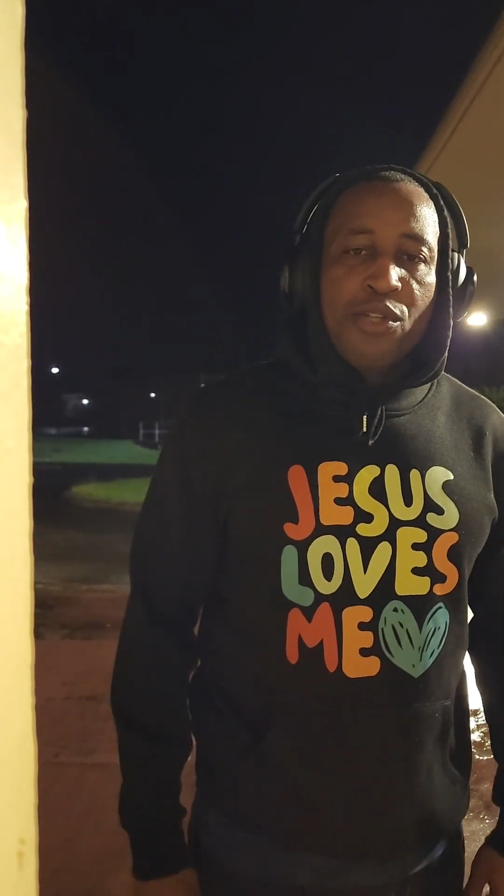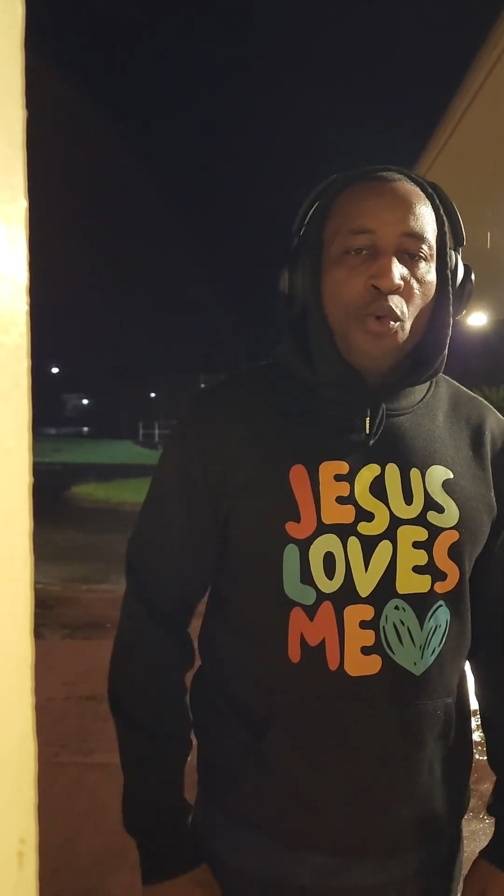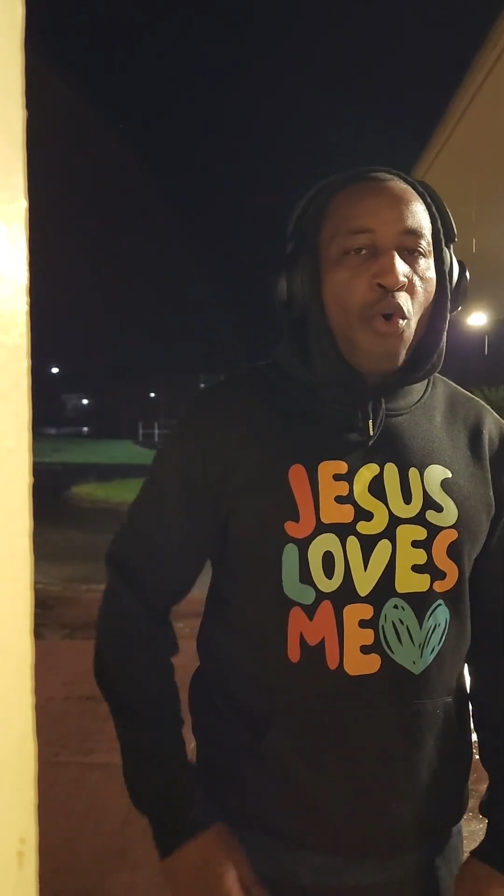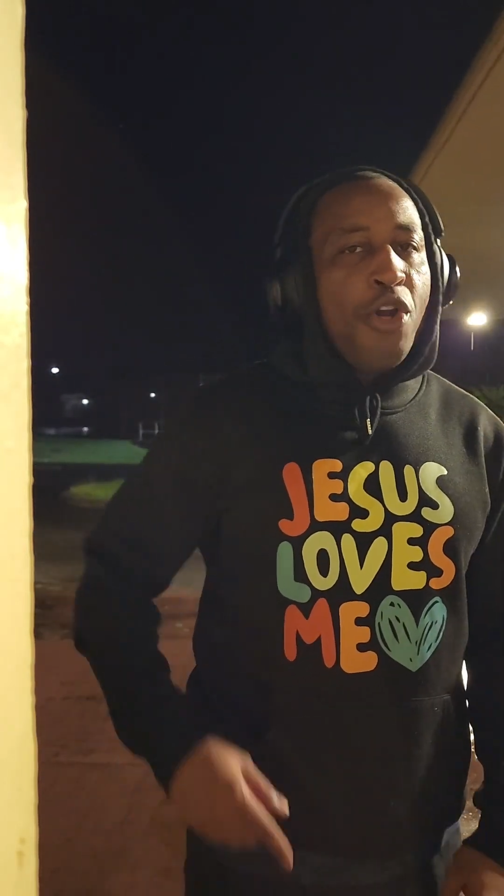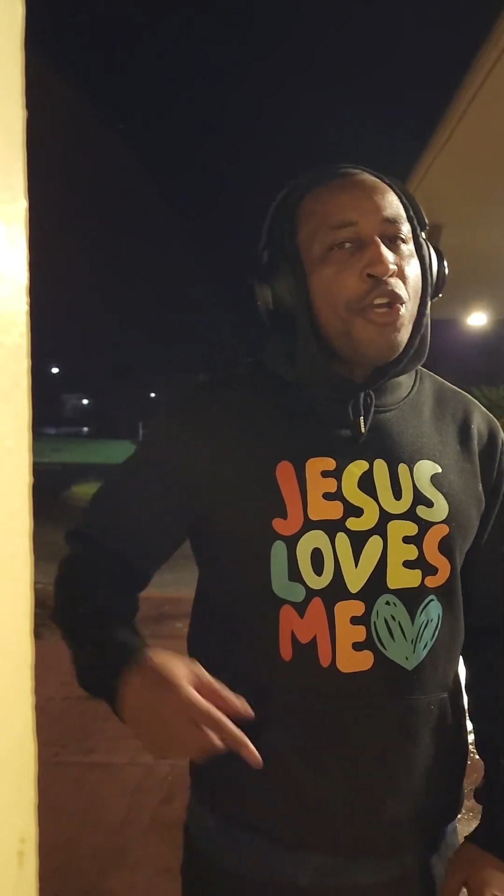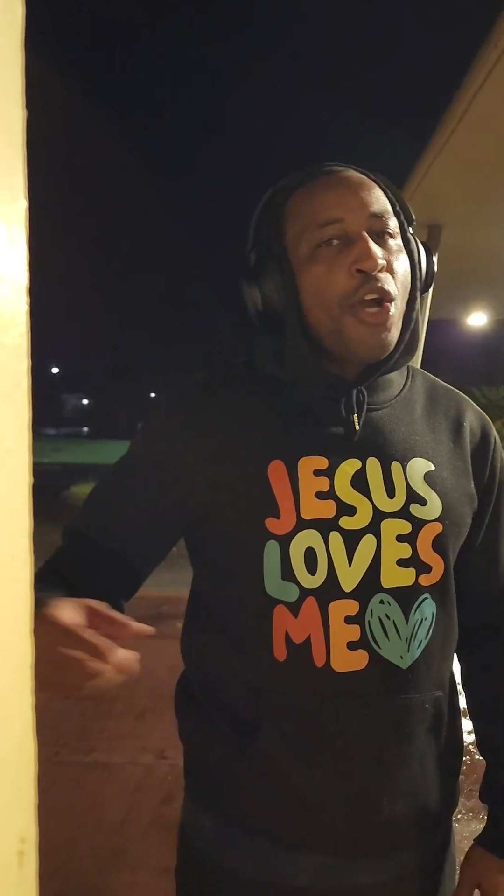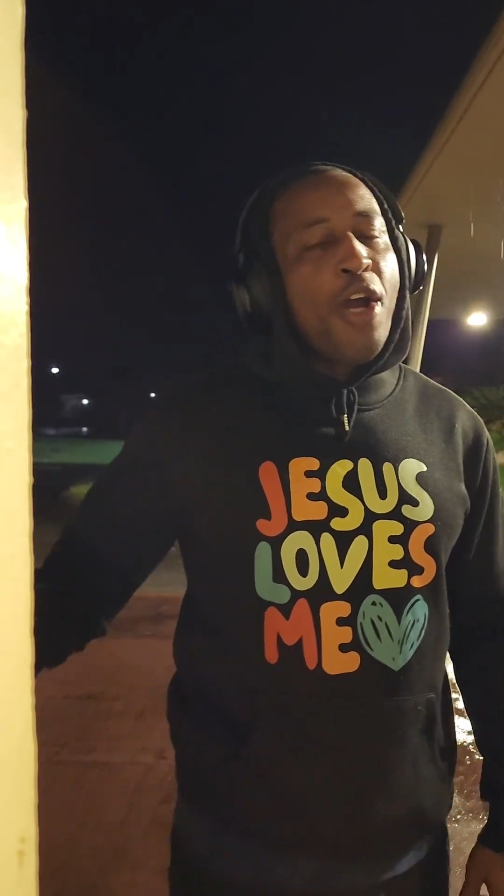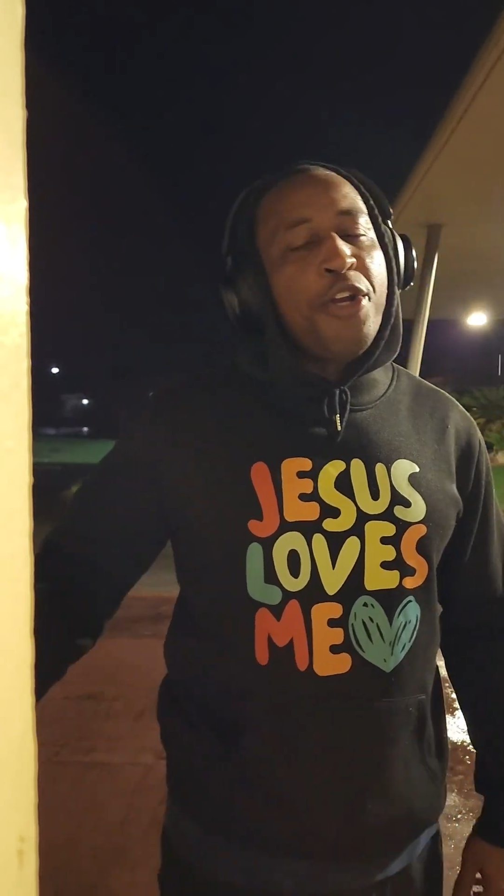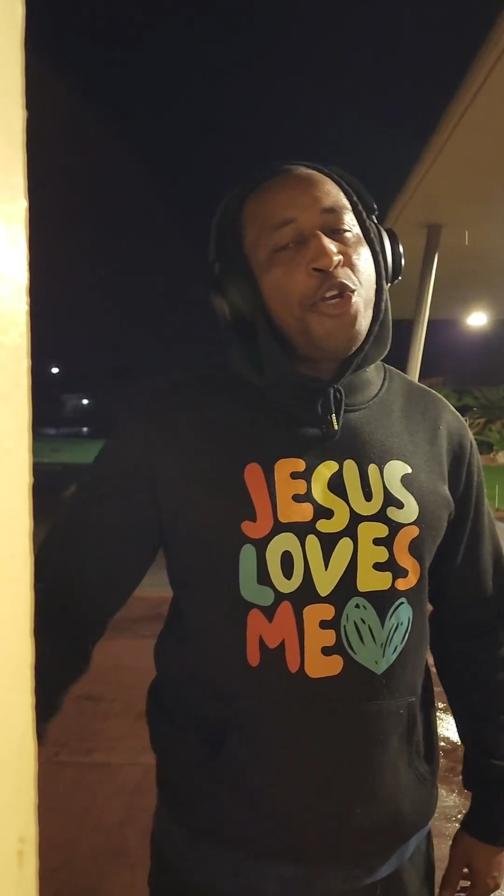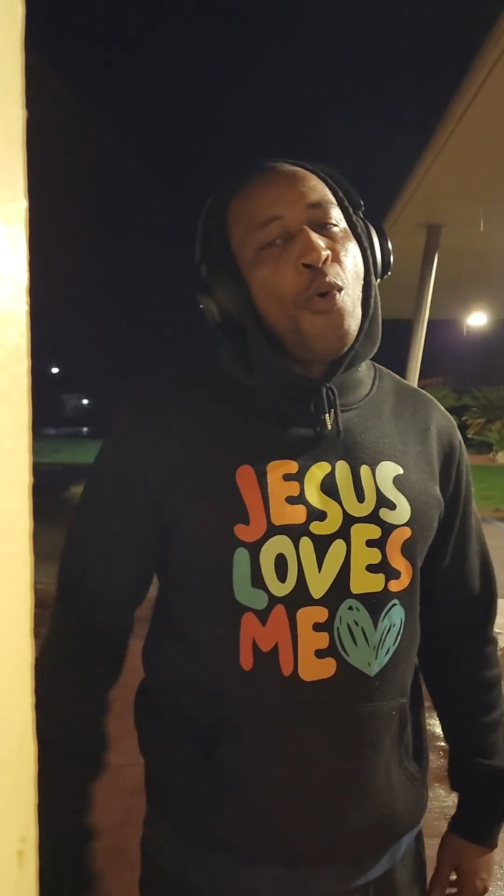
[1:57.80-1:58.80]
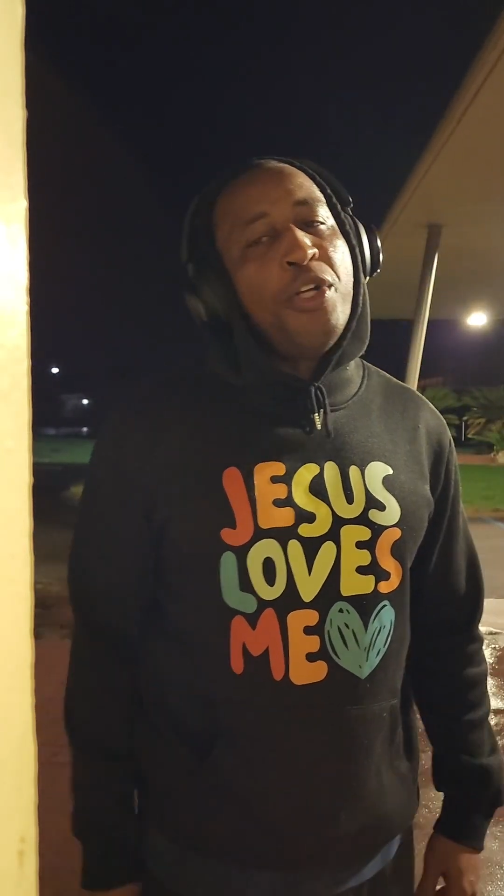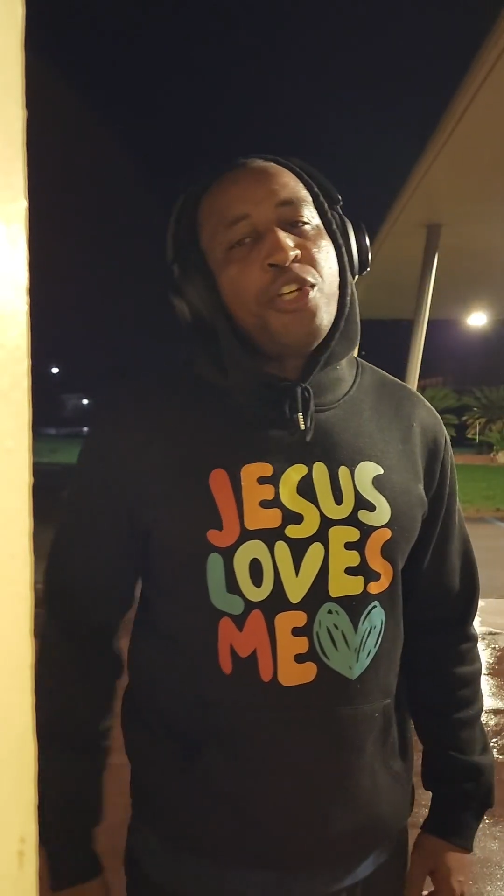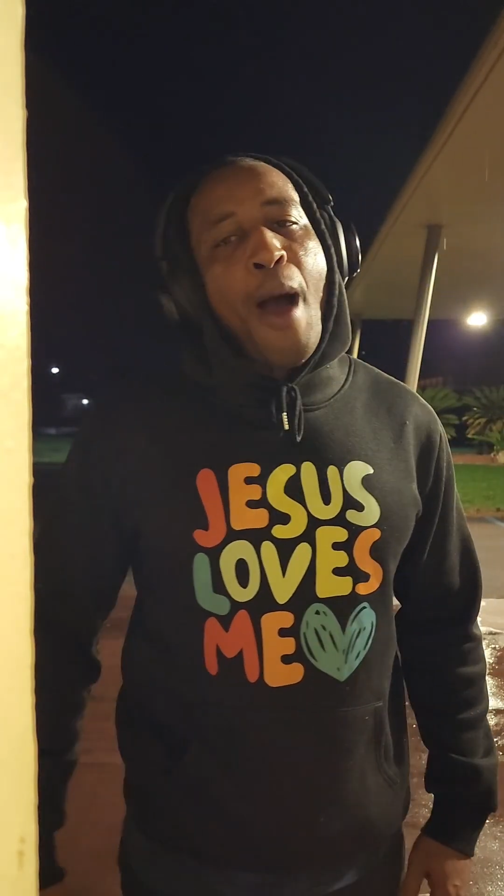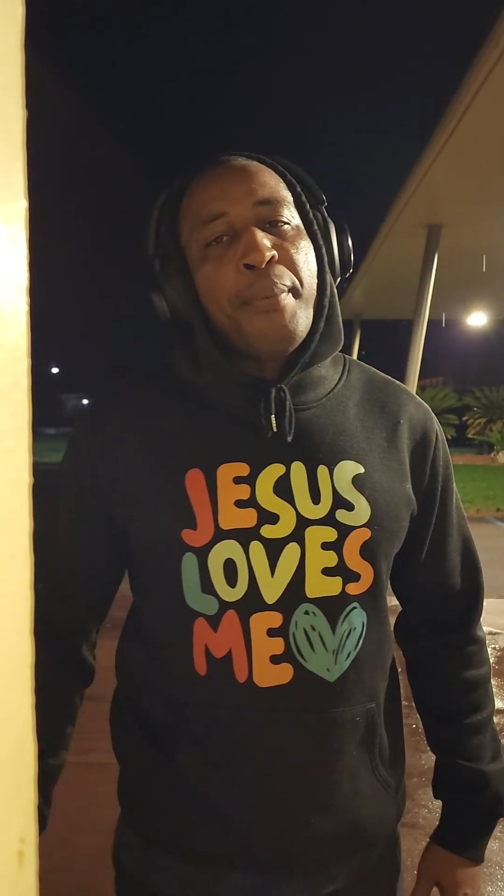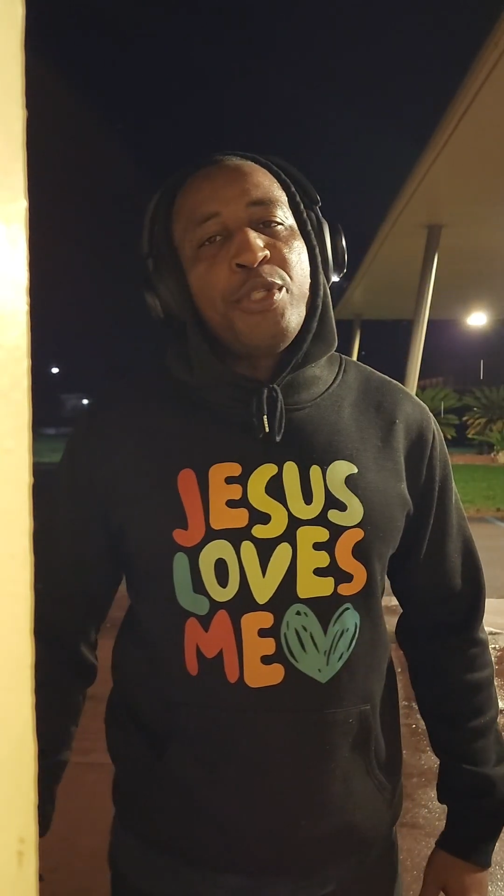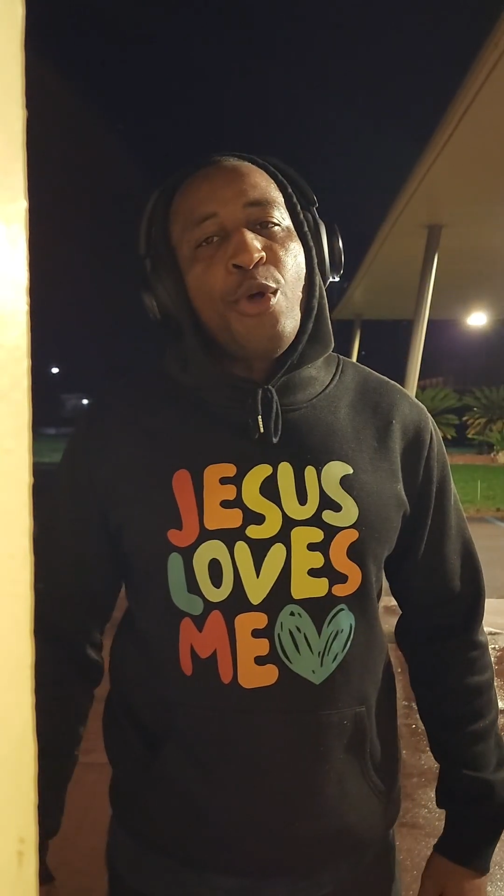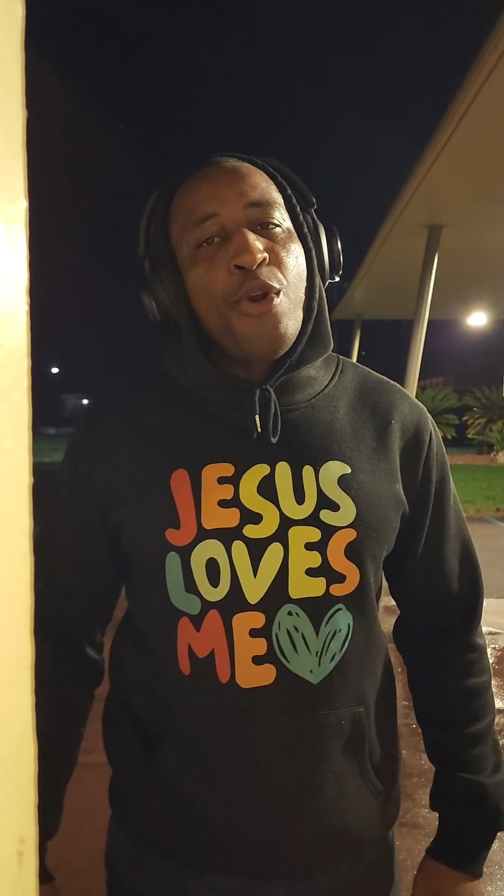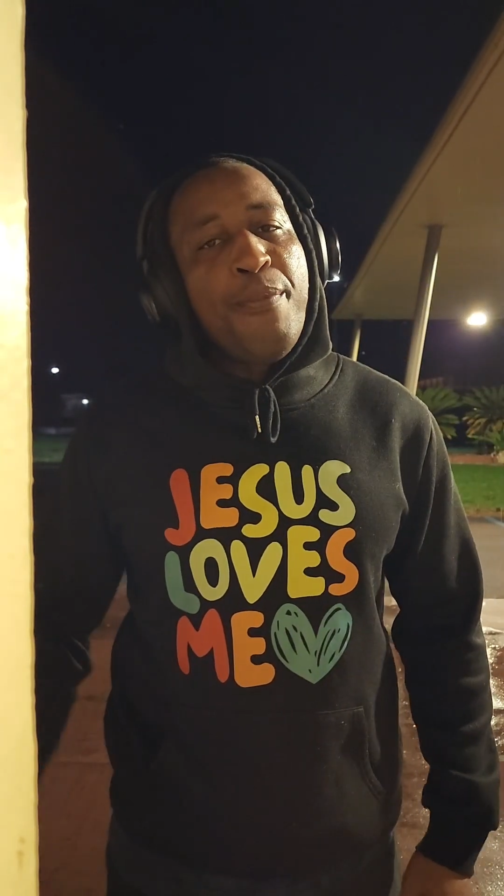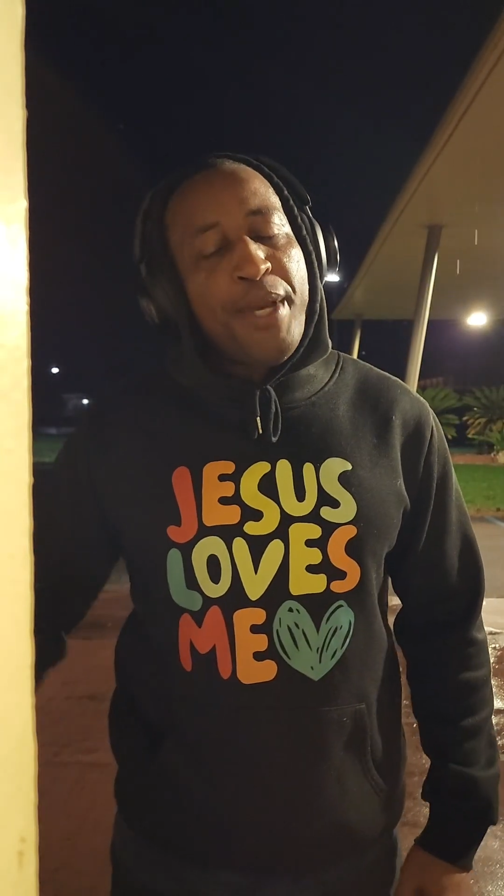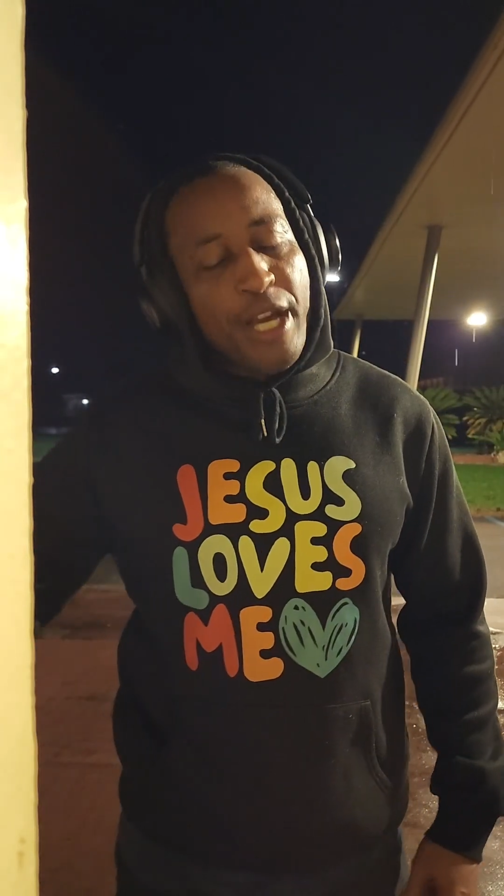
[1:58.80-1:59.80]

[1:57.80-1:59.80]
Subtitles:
So what are you going to do with your opportunity?